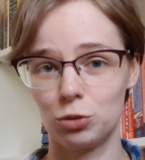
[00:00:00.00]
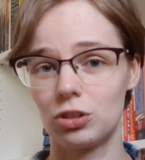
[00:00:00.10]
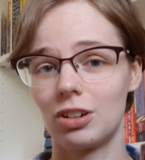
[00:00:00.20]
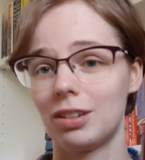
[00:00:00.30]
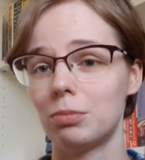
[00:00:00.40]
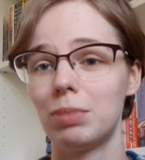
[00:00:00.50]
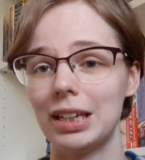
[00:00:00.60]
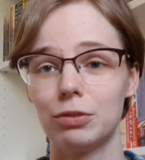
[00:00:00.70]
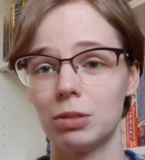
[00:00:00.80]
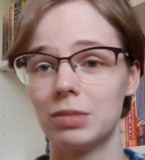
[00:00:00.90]
just going to
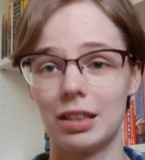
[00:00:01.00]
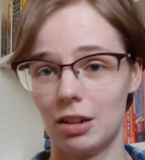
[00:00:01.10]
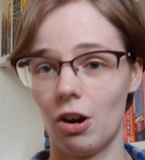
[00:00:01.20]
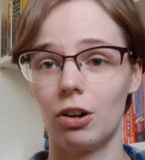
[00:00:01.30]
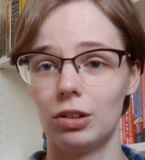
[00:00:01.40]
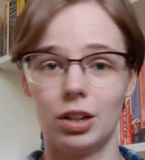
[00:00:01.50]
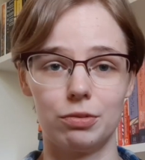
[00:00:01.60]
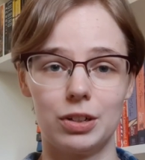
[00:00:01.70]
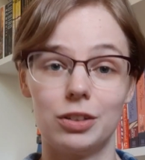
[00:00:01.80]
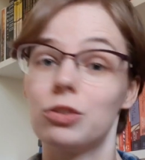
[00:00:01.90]
believe them that there are a lot
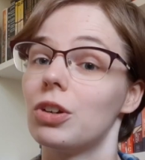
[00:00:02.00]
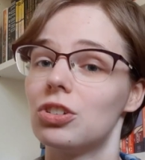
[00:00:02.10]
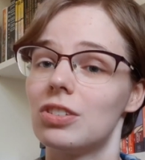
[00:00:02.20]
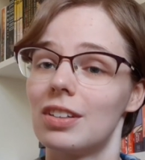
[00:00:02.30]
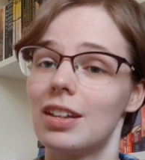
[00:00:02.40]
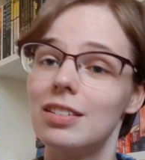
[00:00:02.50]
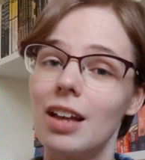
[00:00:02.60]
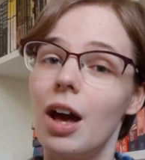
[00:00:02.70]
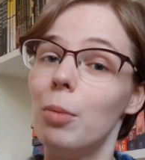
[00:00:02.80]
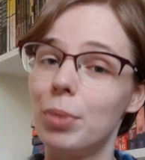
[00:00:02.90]
of illustrations in this,
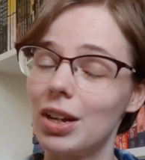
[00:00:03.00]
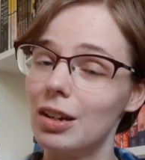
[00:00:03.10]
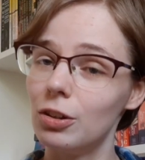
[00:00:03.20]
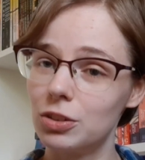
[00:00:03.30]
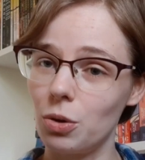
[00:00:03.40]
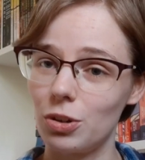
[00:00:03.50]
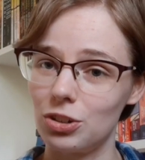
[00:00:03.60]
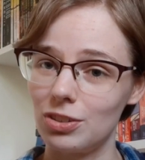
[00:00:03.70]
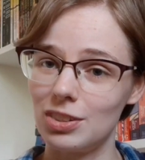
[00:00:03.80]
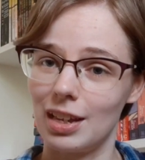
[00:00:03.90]
but it looks
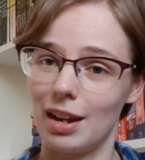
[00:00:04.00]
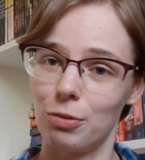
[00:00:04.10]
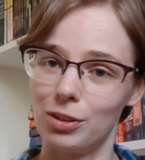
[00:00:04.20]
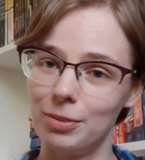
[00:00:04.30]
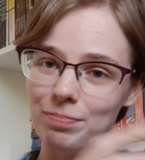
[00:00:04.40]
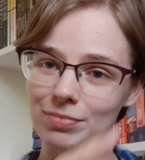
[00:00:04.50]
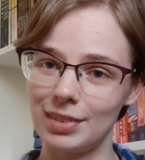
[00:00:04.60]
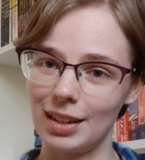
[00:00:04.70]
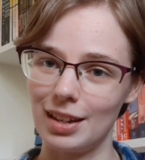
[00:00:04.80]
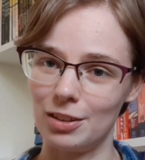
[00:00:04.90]
gorgeous, and I will
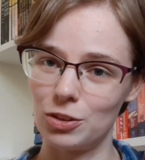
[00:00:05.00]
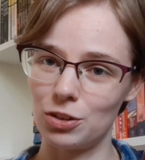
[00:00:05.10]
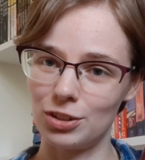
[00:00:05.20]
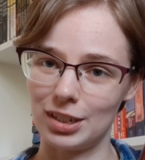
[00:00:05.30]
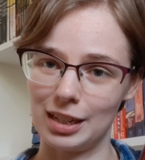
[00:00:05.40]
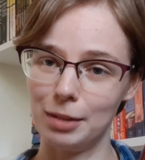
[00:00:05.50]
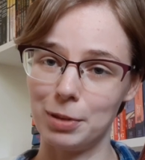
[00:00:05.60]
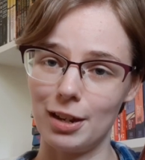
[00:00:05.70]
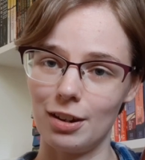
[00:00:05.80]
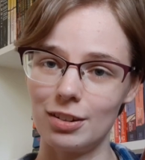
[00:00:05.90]
insert a clip
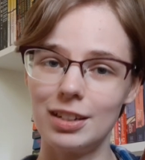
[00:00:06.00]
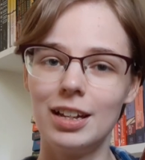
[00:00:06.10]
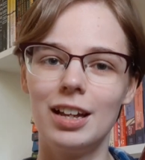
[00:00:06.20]
here,